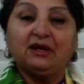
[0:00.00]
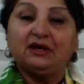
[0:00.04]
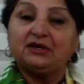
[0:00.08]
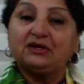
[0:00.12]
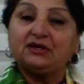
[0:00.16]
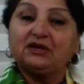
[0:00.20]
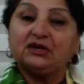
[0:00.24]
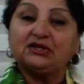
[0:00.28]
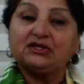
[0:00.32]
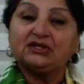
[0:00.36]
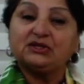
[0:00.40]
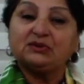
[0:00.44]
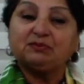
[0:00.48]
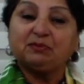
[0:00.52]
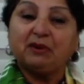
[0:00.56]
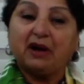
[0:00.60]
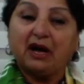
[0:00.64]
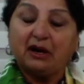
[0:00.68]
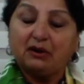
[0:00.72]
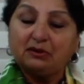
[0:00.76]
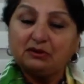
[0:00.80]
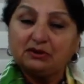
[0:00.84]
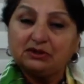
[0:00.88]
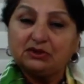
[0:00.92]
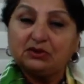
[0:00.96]
Your
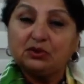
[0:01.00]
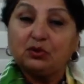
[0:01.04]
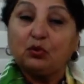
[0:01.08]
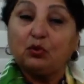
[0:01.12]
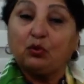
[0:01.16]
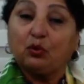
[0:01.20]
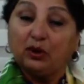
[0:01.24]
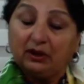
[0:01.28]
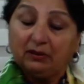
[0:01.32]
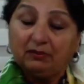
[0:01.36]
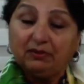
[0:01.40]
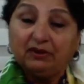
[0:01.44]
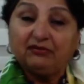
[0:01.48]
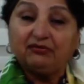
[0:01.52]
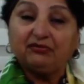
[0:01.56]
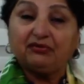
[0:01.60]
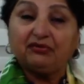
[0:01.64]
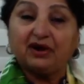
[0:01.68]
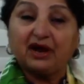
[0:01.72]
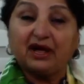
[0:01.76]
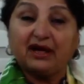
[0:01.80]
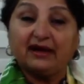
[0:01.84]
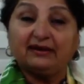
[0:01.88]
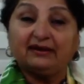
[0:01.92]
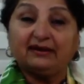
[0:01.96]
spouse will be
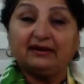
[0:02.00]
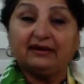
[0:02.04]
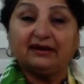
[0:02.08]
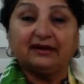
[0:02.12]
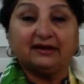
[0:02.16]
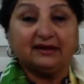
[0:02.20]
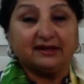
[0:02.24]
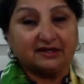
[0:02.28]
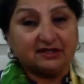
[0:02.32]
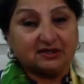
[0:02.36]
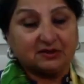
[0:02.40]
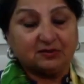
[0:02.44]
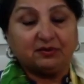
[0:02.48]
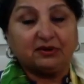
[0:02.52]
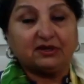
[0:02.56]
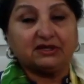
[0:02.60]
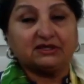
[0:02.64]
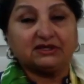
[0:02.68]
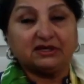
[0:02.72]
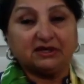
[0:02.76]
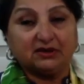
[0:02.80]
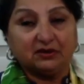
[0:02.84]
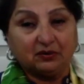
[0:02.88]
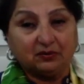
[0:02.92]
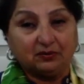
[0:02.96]
frank in
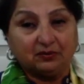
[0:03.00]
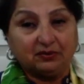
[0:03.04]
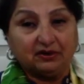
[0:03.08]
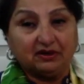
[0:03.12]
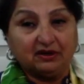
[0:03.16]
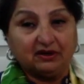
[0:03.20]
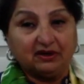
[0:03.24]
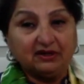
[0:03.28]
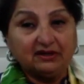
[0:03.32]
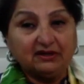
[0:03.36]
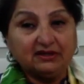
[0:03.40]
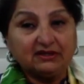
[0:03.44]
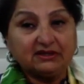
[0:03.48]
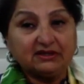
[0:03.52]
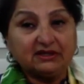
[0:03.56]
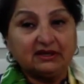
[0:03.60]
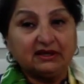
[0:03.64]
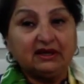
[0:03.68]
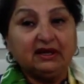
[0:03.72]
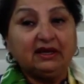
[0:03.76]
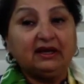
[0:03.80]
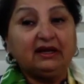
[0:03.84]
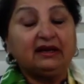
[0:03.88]
expressing opinions.